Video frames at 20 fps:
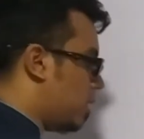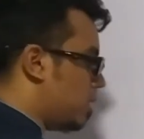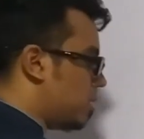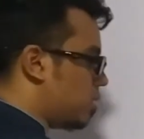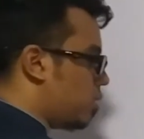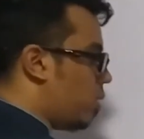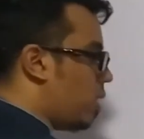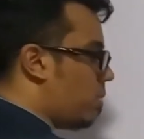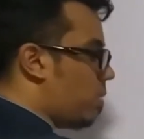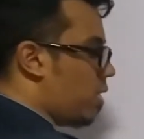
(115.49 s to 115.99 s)

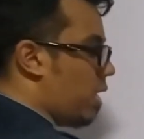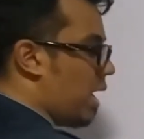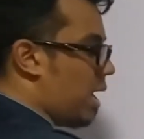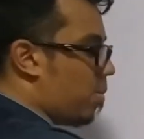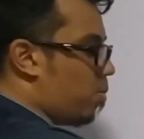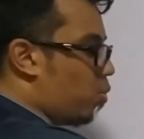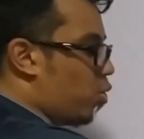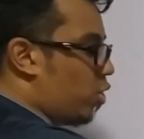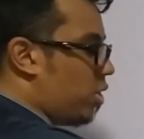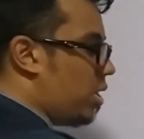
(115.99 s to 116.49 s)
So what about
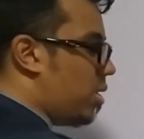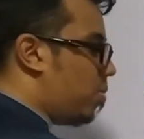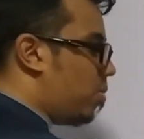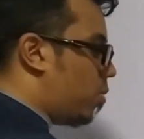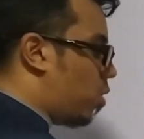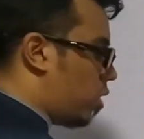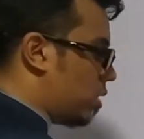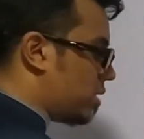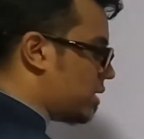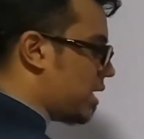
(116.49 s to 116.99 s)
ammonium
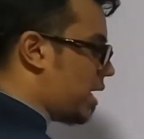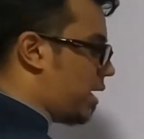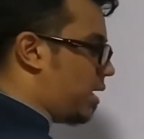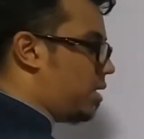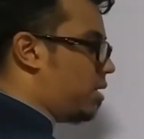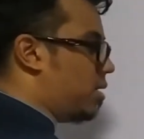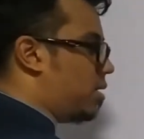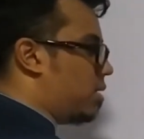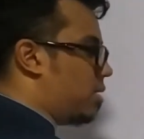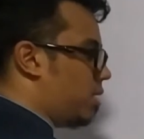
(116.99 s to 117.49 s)
oxide?
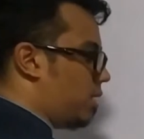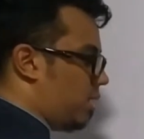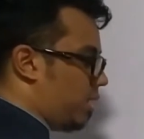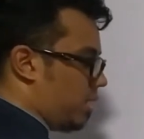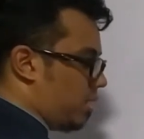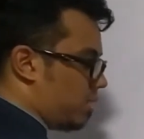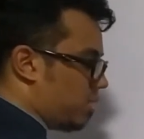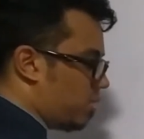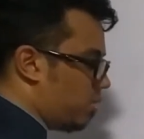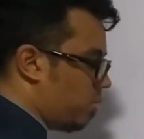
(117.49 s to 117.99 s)

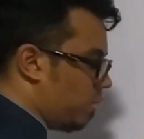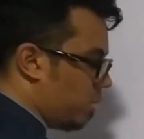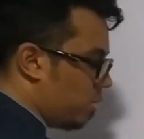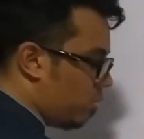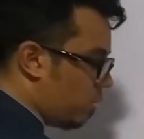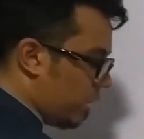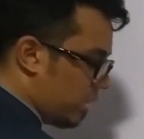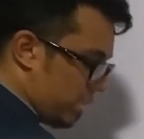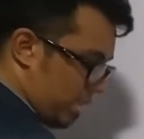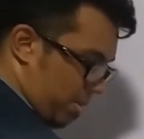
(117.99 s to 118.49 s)
So we'll
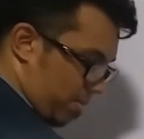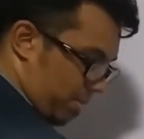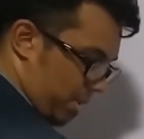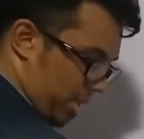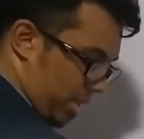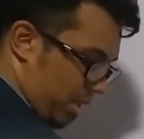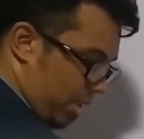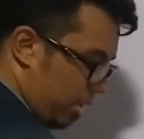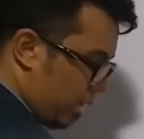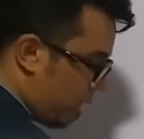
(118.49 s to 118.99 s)
do the same
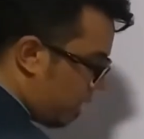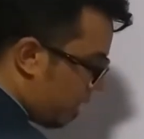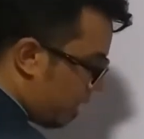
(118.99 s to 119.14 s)
thing.